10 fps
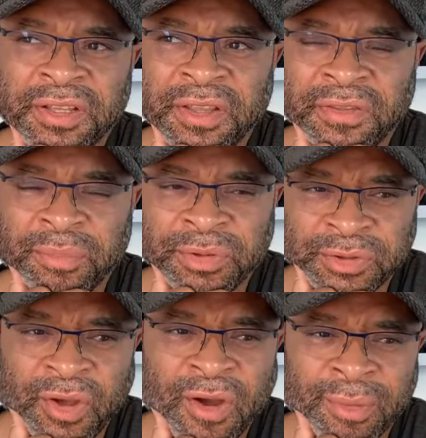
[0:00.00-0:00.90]
it's
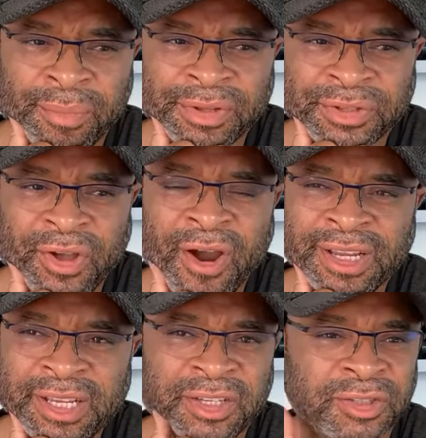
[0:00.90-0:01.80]
a bizarre
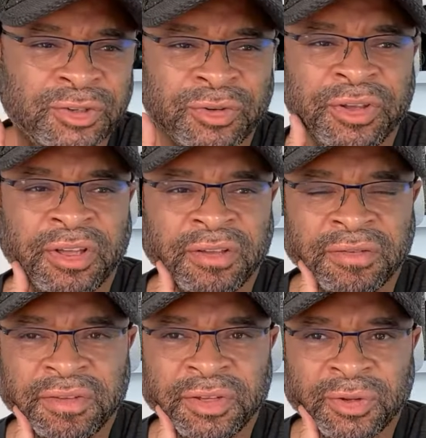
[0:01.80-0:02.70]
history
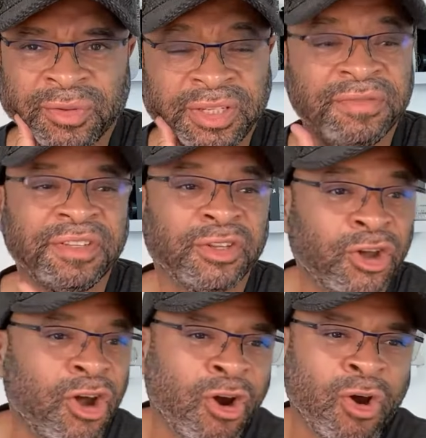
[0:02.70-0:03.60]
of, lifting the
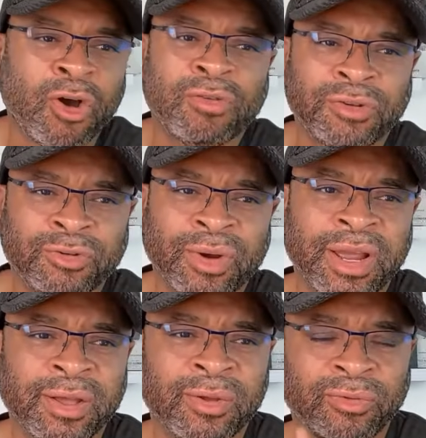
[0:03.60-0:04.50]
car off the
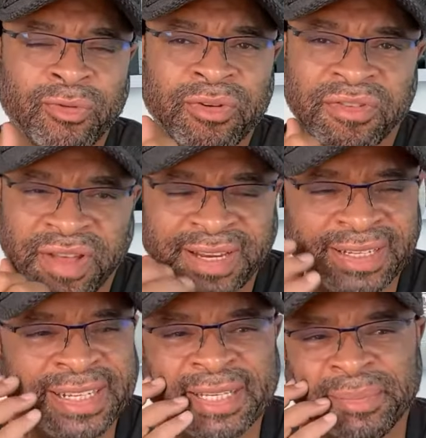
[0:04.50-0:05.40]
ground or fighting
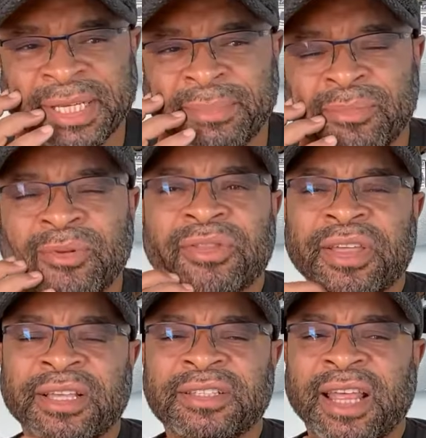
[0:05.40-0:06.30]
10 people or
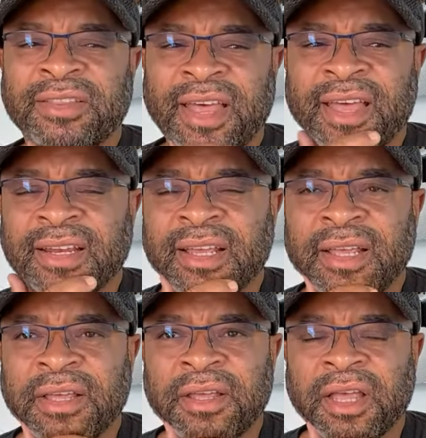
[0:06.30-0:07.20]
things like that.
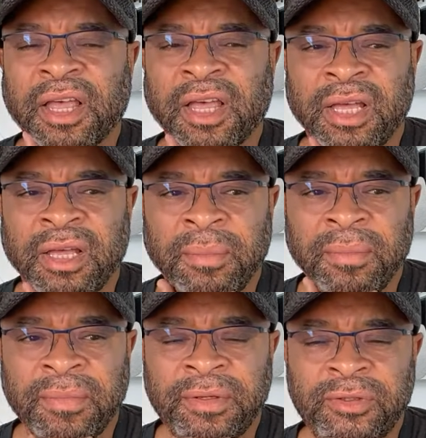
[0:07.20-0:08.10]

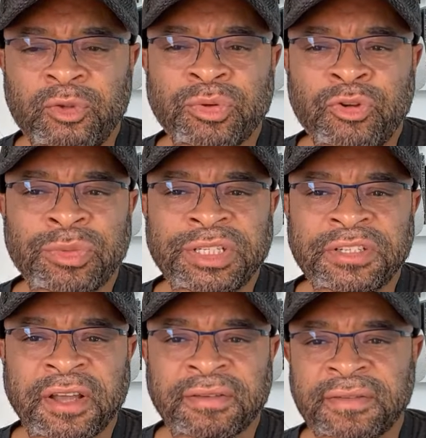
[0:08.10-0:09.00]
Superhuman
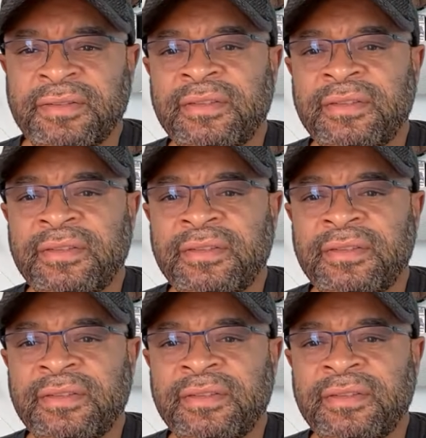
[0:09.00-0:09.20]
stuff.